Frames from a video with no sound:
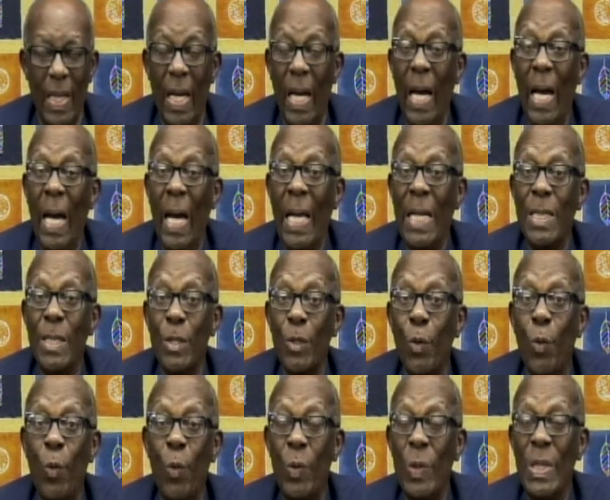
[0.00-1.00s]
and
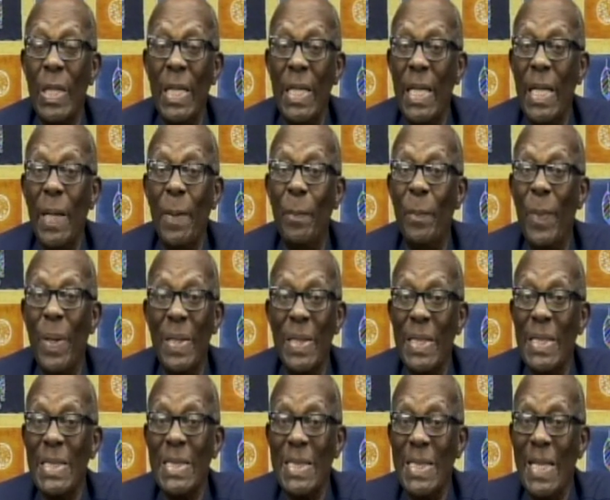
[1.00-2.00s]
only their
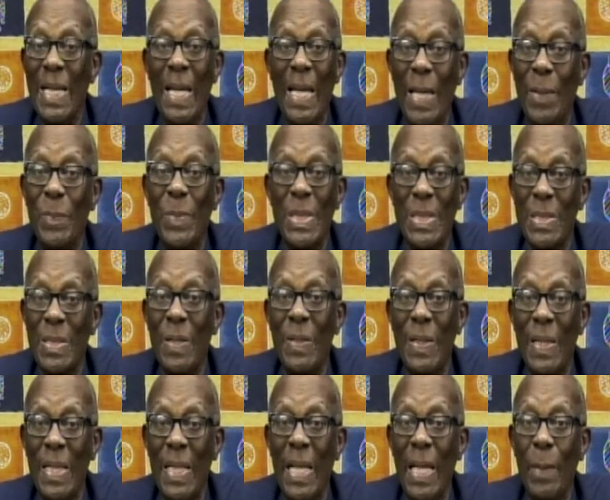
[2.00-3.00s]
mother's name is
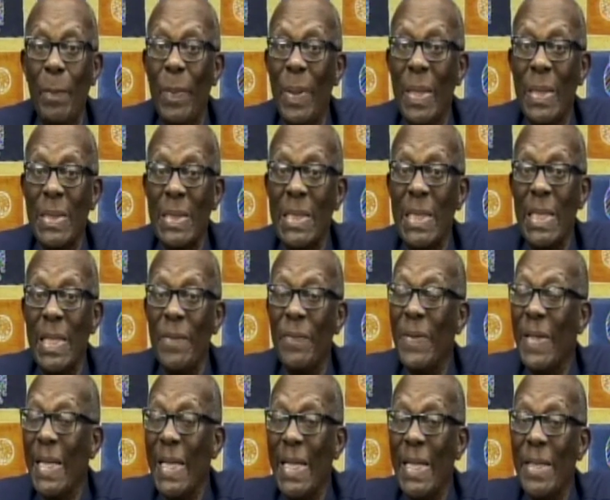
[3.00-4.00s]
on their birth
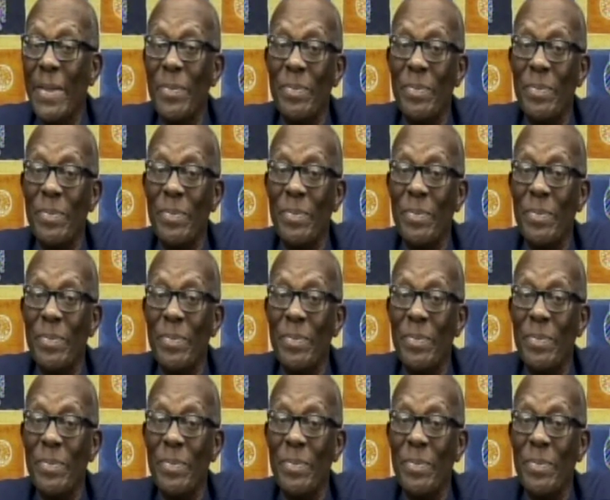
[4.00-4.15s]
certificate.